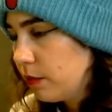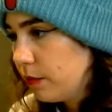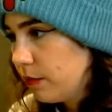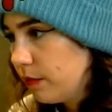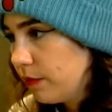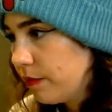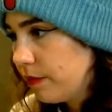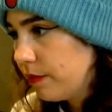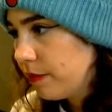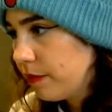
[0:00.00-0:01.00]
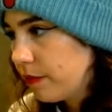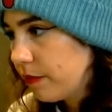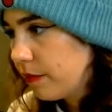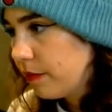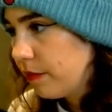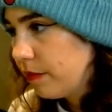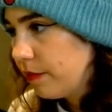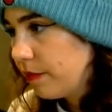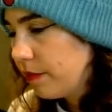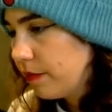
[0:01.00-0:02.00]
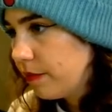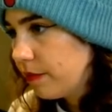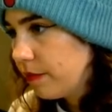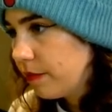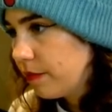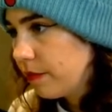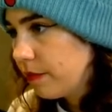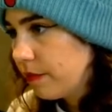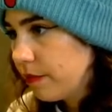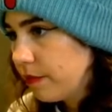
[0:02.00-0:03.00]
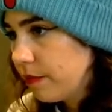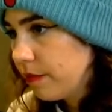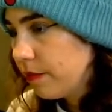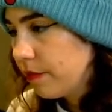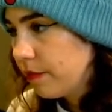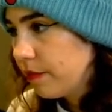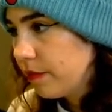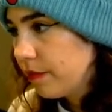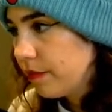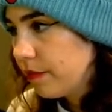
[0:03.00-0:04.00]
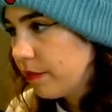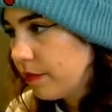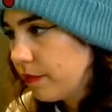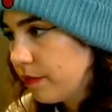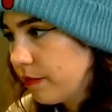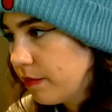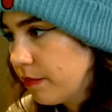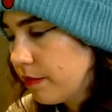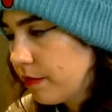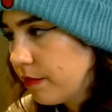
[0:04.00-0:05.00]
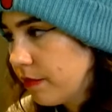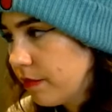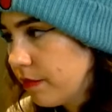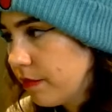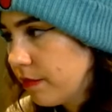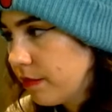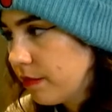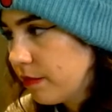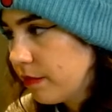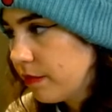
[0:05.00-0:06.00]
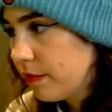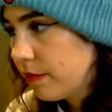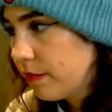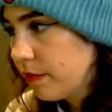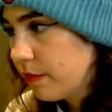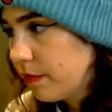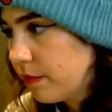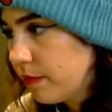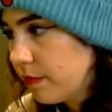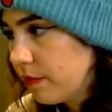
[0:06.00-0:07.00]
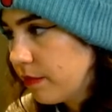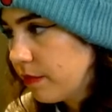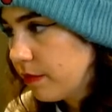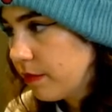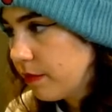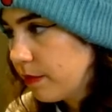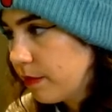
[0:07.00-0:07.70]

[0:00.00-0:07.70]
(no one is talking)